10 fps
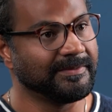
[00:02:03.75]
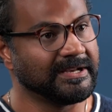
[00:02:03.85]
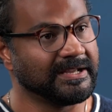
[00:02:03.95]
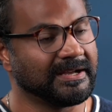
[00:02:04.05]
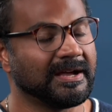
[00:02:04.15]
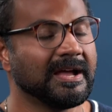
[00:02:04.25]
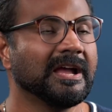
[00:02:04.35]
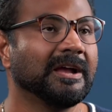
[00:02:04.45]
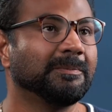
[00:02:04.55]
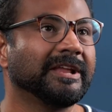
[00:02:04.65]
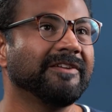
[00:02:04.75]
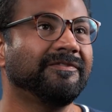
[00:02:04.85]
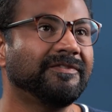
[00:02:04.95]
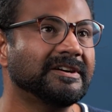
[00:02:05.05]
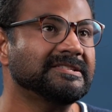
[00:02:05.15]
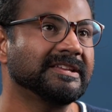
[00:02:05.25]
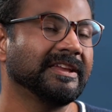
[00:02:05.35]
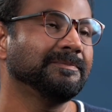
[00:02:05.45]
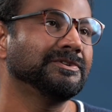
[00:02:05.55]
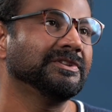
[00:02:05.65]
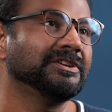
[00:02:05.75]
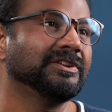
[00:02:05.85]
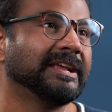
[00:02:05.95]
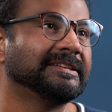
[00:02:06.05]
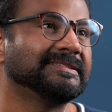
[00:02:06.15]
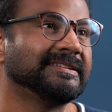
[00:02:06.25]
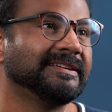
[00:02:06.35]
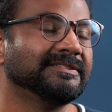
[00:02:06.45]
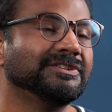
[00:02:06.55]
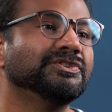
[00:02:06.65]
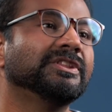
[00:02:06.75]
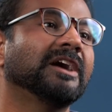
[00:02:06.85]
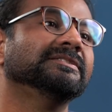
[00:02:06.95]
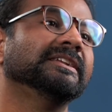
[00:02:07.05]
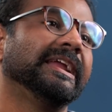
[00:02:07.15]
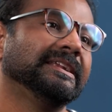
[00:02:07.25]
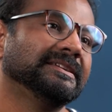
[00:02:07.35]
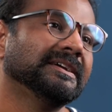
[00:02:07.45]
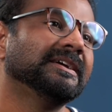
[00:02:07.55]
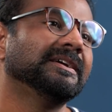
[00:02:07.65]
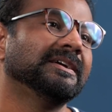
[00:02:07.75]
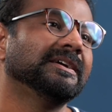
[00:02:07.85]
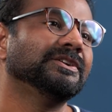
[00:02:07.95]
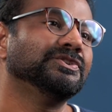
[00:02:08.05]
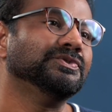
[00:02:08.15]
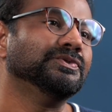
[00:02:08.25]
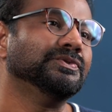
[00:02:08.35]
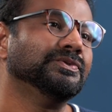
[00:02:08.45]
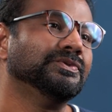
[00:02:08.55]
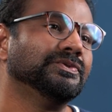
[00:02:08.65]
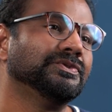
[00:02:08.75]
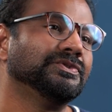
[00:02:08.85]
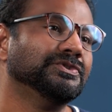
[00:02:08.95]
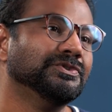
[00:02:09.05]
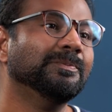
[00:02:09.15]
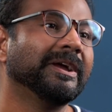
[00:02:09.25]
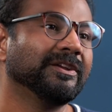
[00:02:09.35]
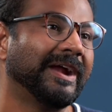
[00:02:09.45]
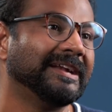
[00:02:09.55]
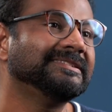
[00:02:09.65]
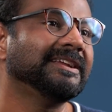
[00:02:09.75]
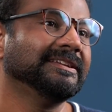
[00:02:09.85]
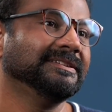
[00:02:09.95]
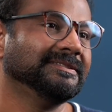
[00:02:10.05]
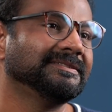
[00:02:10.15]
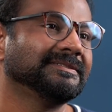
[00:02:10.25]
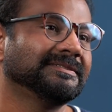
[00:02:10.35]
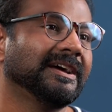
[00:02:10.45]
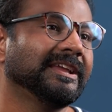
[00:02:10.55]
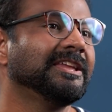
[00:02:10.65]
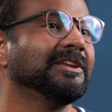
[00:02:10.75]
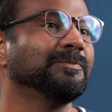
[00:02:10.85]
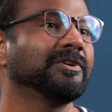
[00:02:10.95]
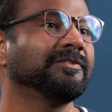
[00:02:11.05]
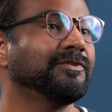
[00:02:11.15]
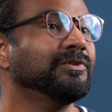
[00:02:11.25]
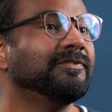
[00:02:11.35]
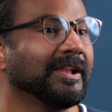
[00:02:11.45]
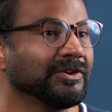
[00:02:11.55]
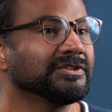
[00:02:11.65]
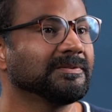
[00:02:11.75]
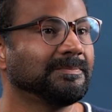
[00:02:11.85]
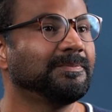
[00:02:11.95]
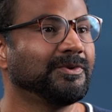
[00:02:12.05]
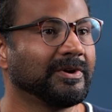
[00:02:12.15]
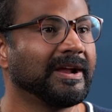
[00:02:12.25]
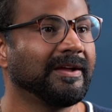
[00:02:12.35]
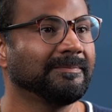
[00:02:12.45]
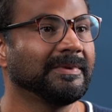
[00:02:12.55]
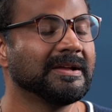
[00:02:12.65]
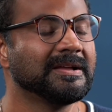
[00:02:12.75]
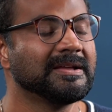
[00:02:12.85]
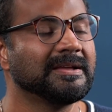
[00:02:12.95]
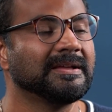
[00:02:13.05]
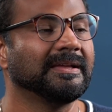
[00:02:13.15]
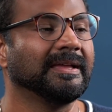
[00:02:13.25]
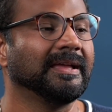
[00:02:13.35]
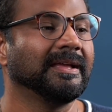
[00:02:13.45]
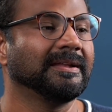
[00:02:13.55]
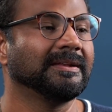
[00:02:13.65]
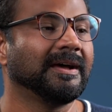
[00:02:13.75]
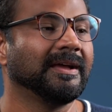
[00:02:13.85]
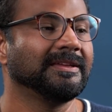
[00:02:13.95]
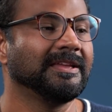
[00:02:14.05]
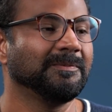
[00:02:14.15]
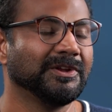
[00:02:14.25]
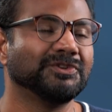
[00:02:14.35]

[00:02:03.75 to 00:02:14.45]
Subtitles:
from India. But I first came to the United States in 2008 to do my grad studies. I came on a Ford Fellowship program, and I came